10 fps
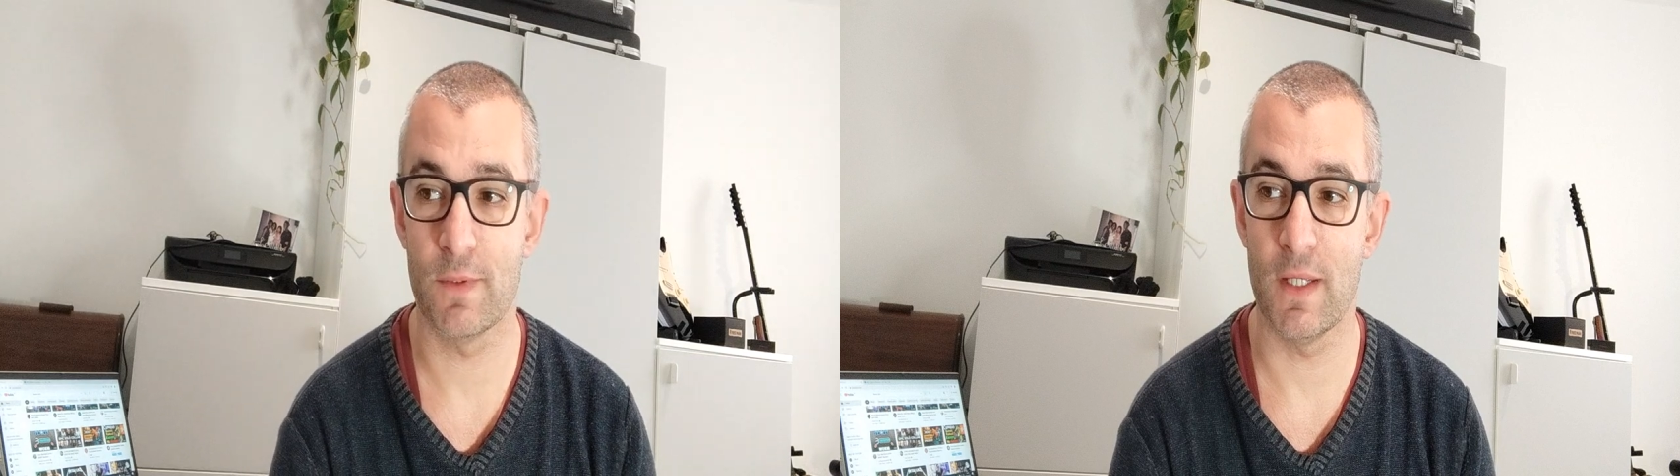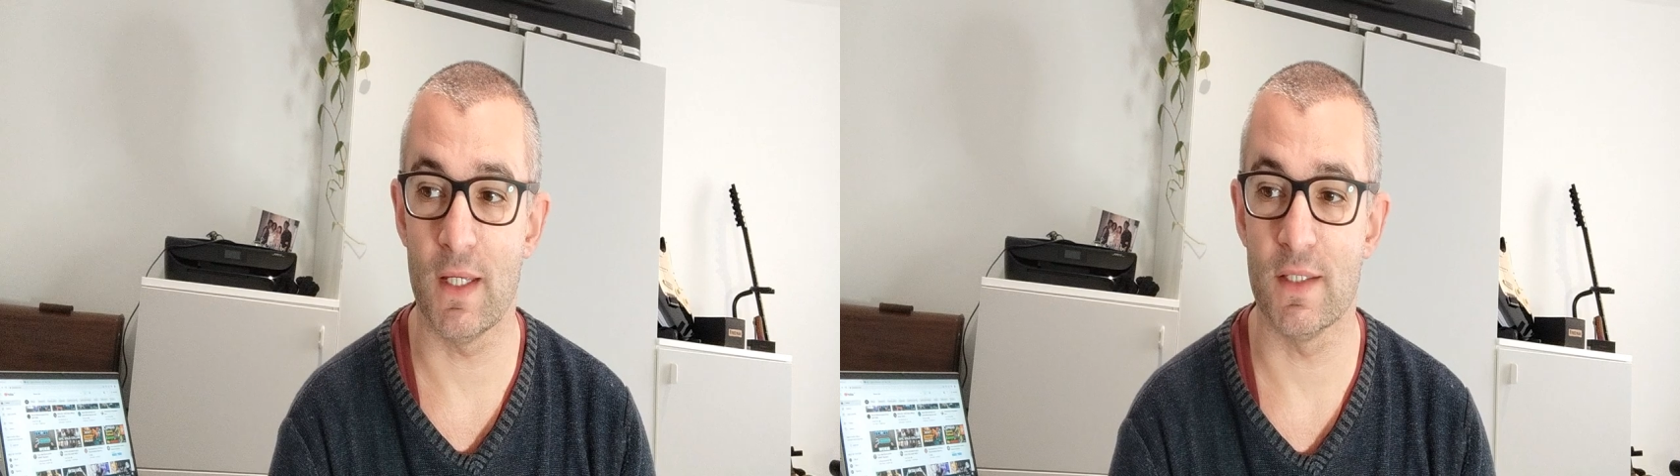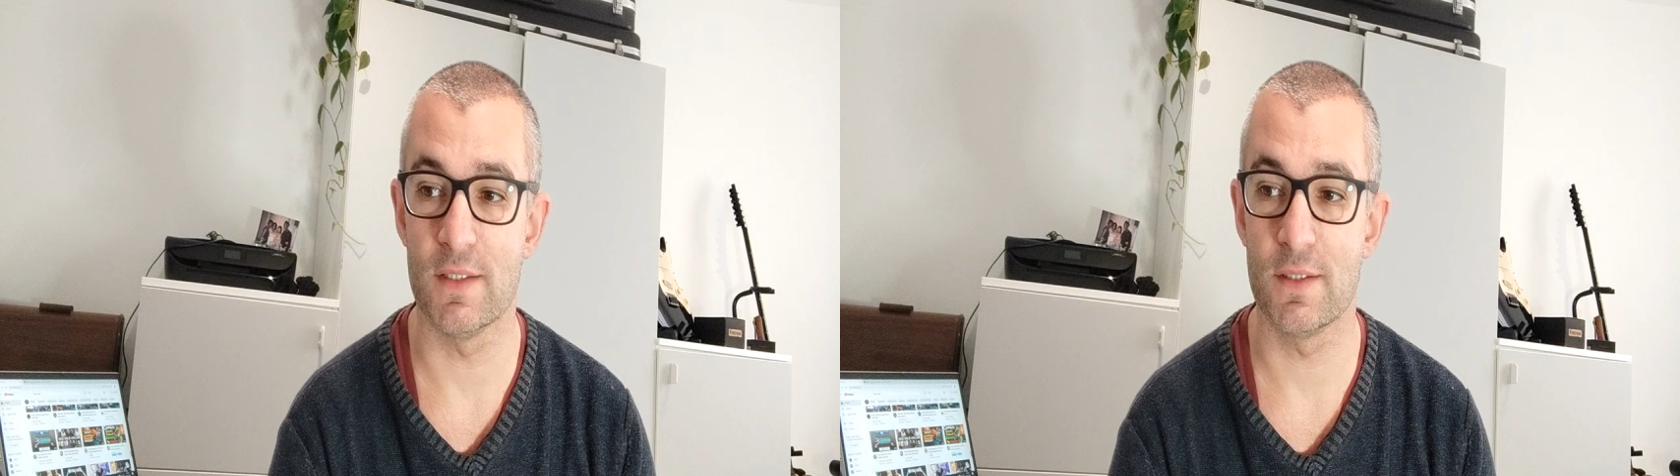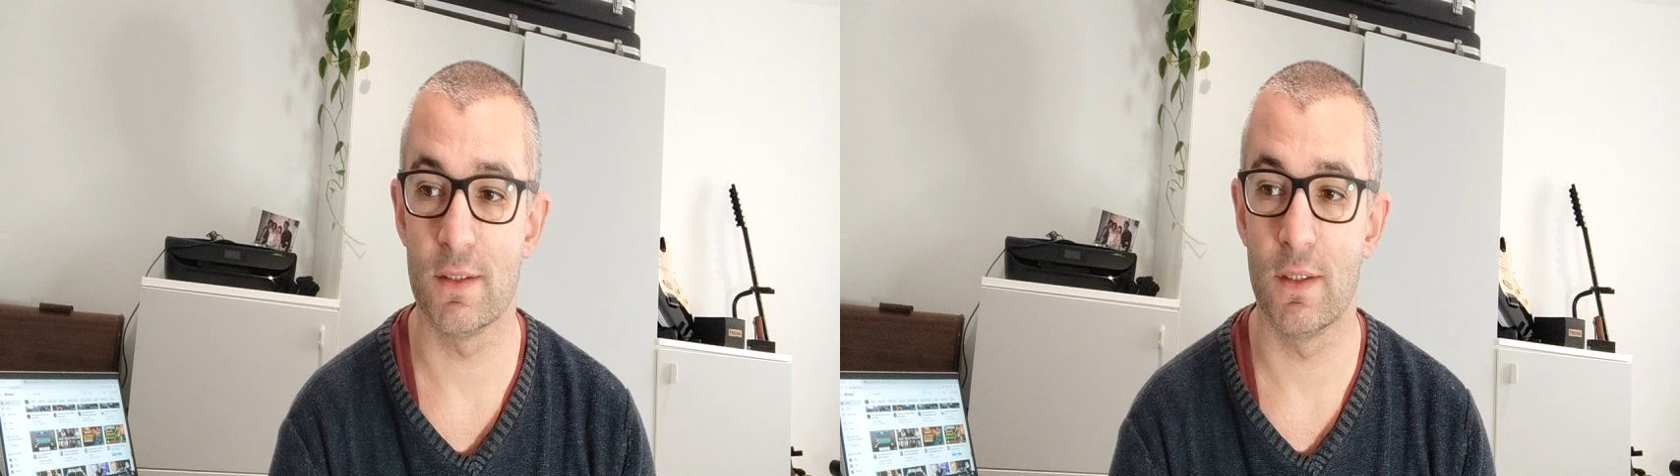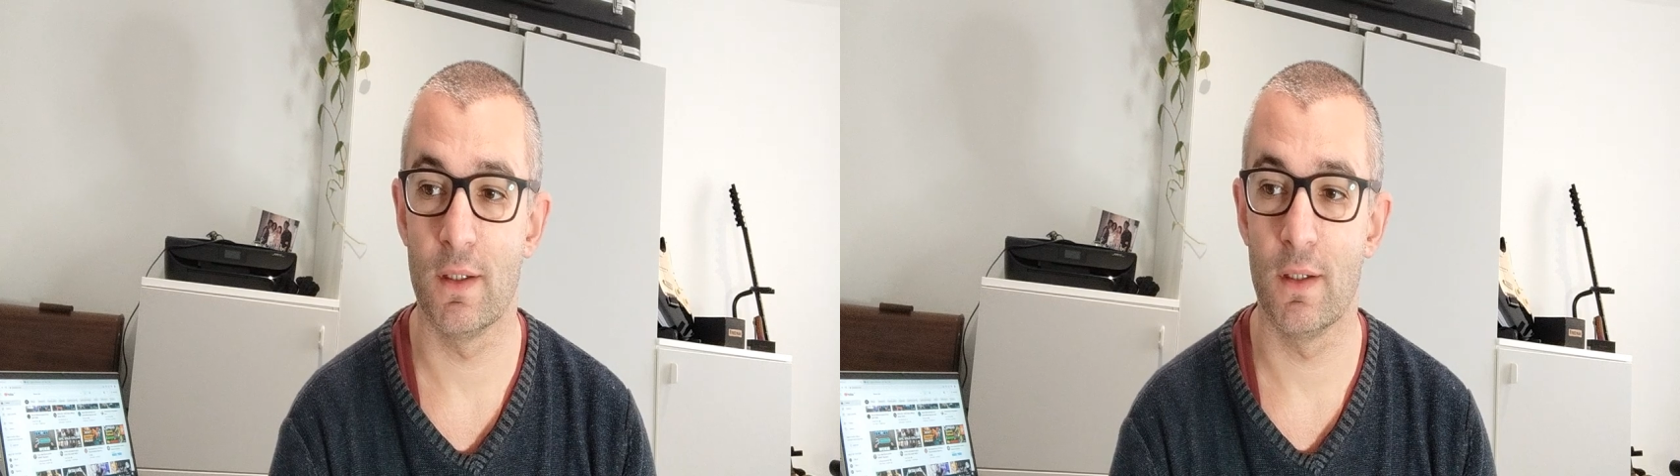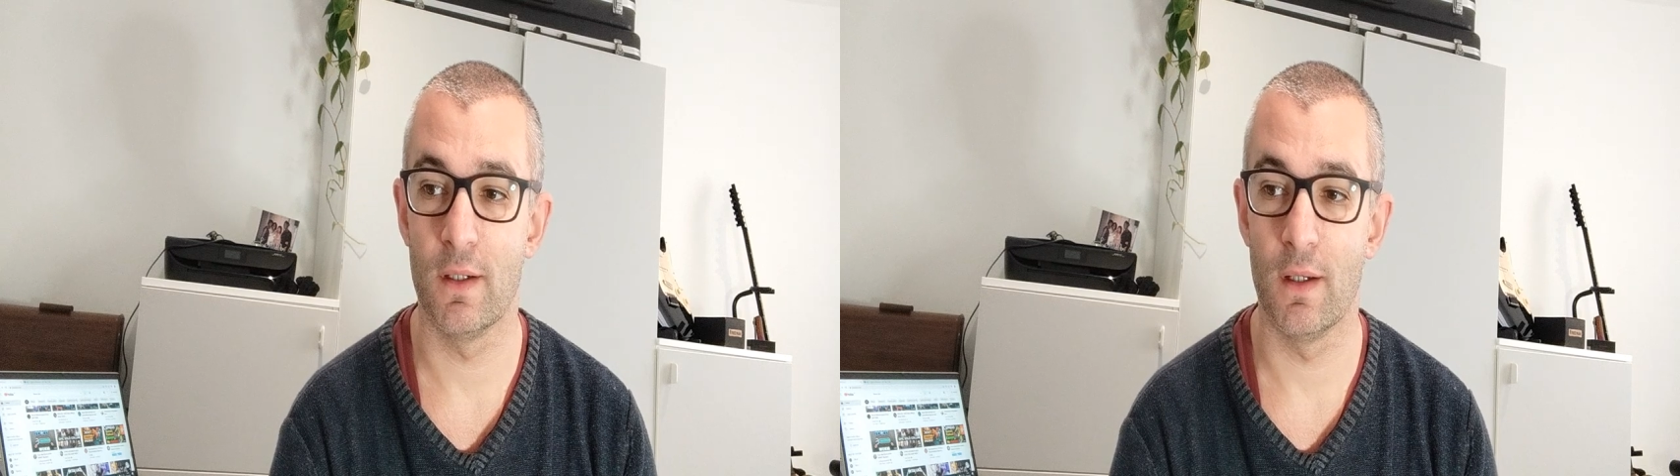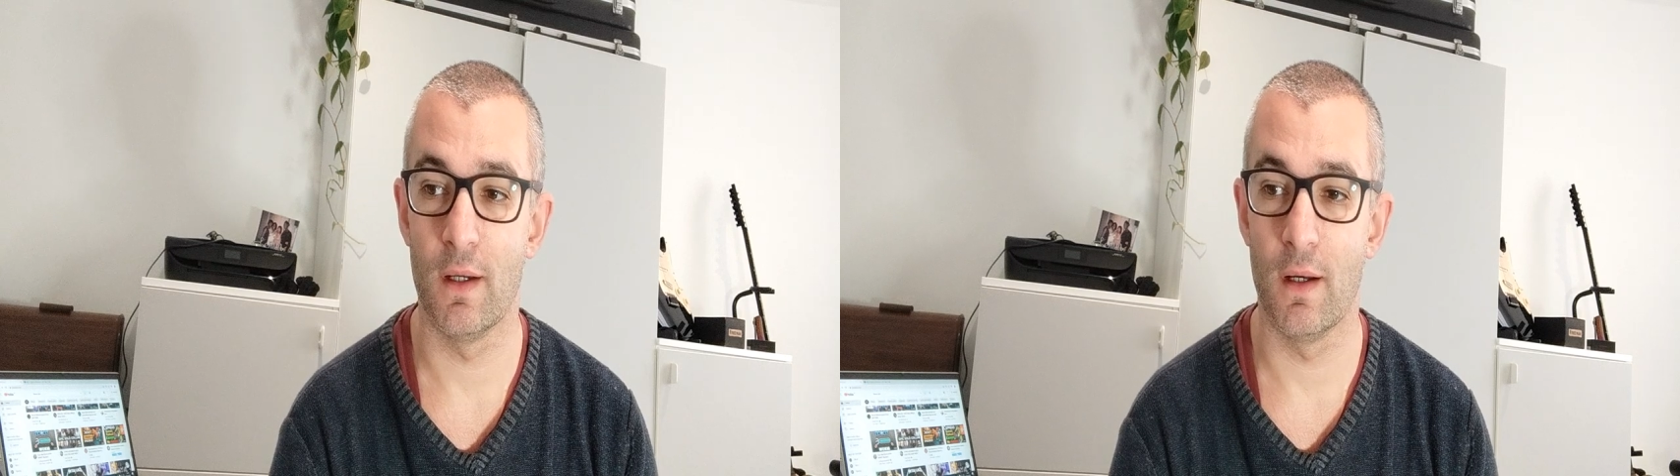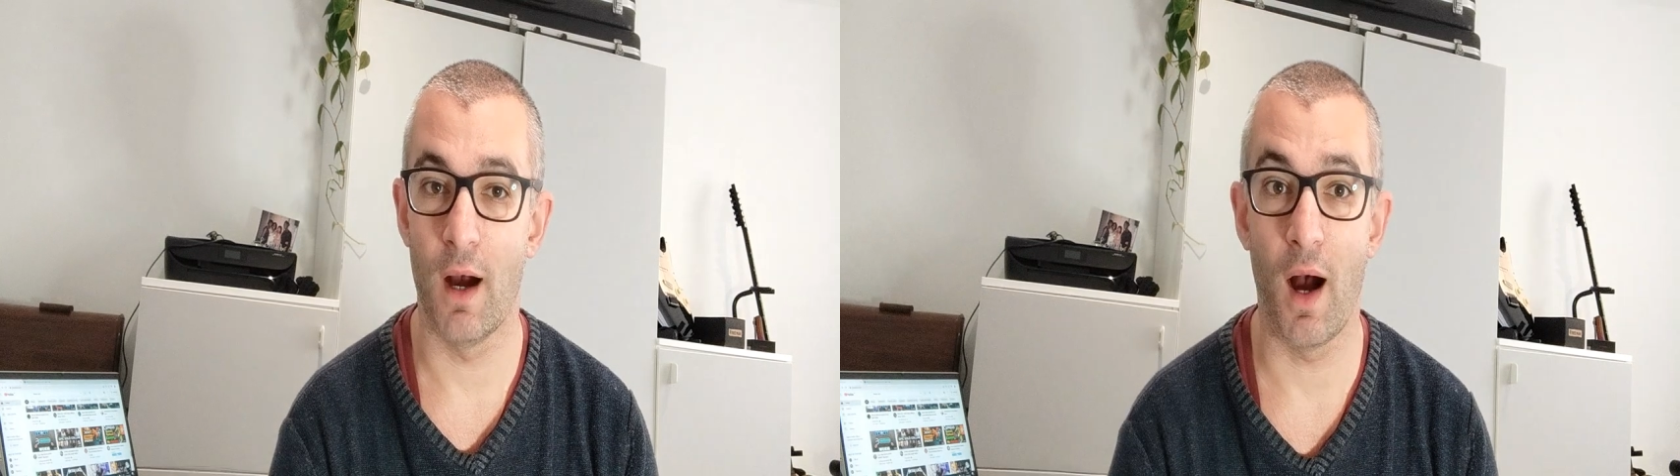is
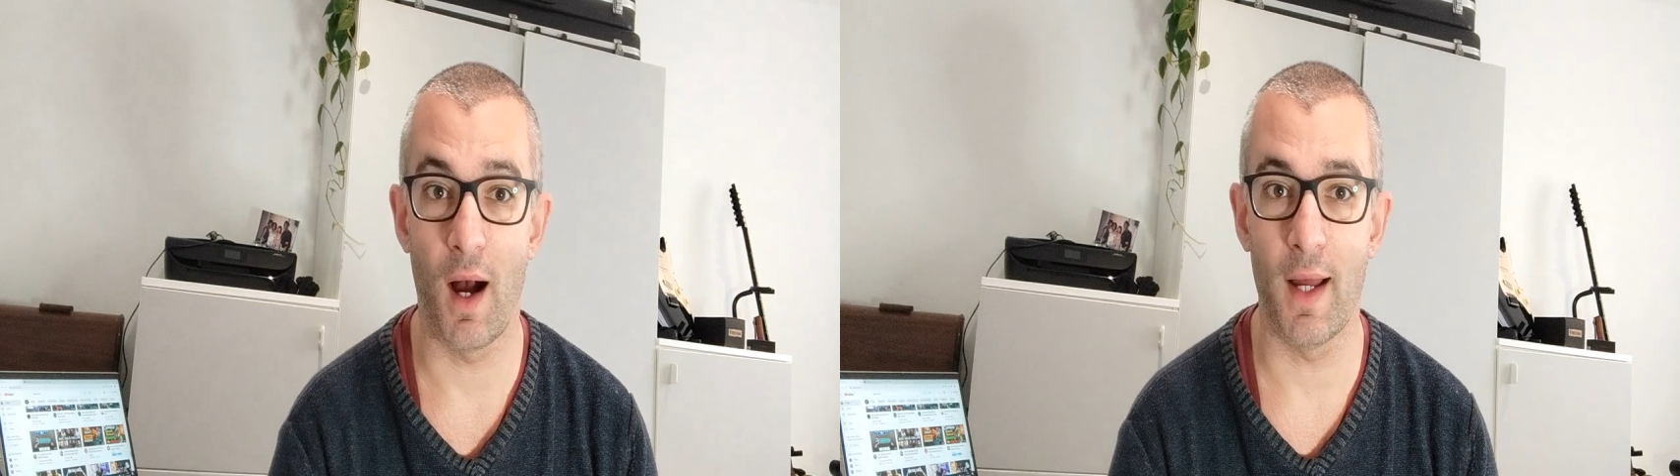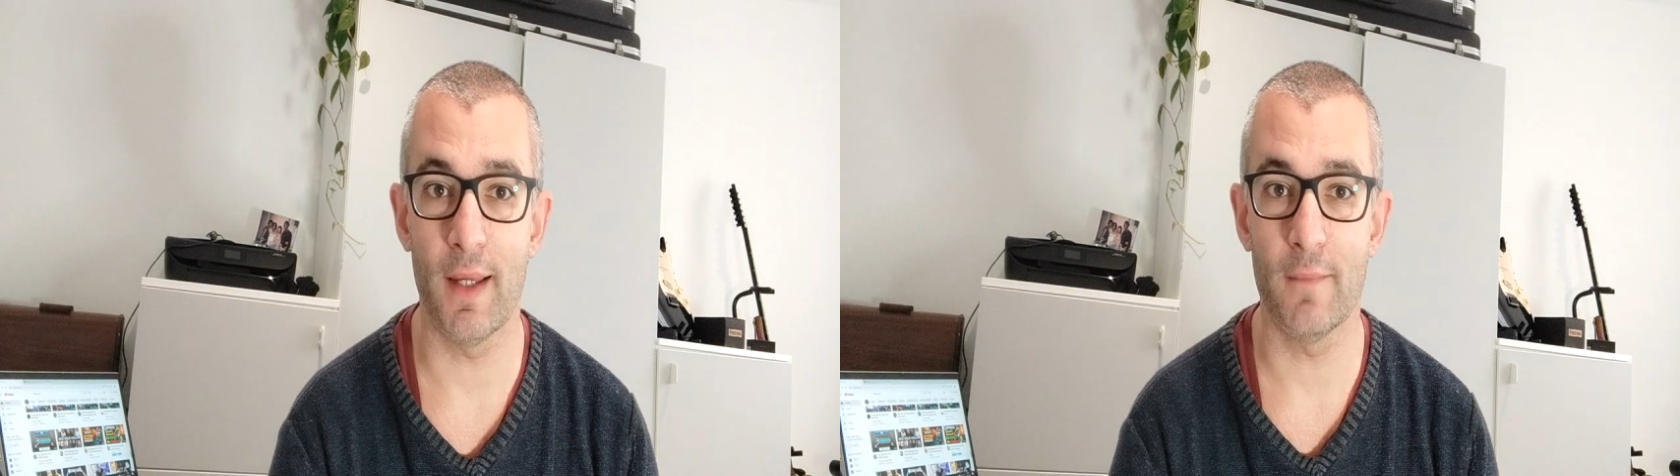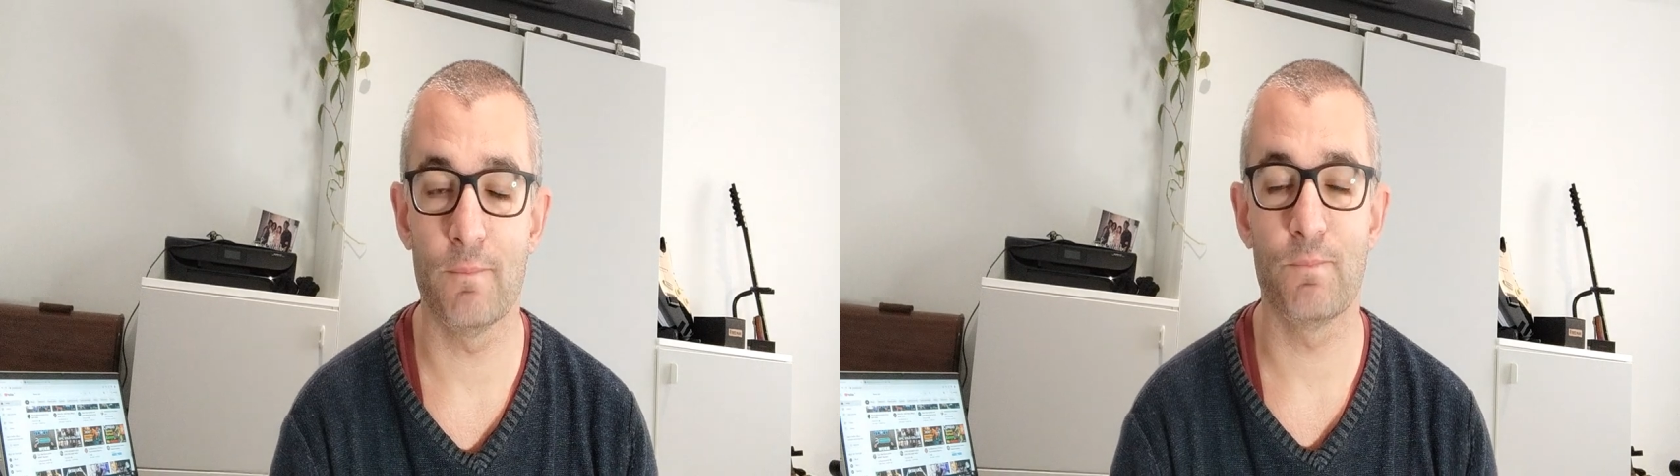high.